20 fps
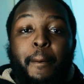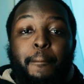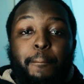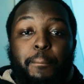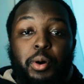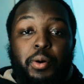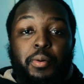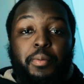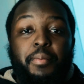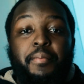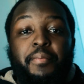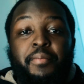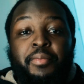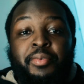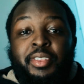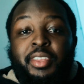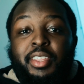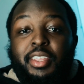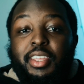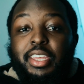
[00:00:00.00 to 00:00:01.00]
Boom.
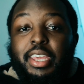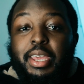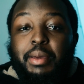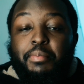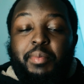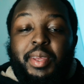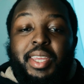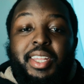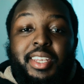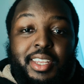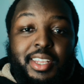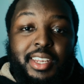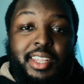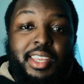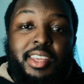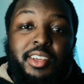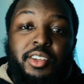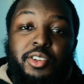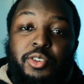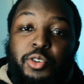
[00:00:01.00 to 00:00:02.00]

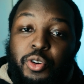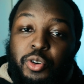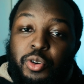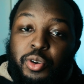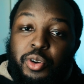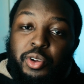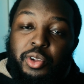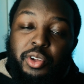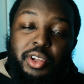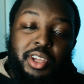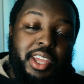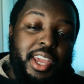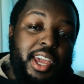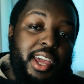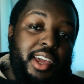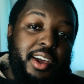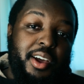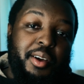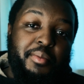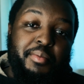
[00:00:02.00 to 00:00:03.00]
Immediately you'll
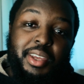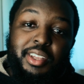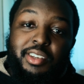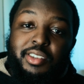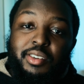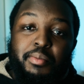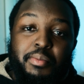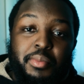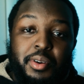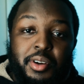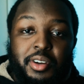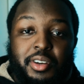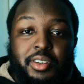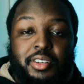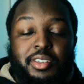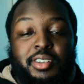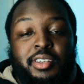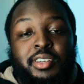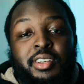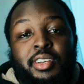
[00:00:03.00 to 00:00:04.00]
get a meeting
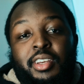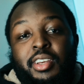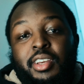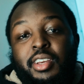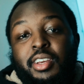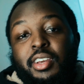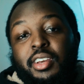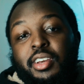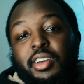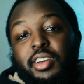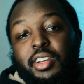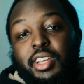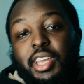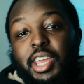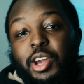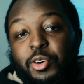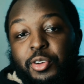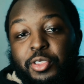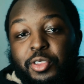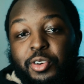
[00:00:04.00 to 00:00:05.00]
booked,
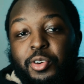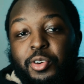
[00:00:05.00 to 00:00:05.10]
get on the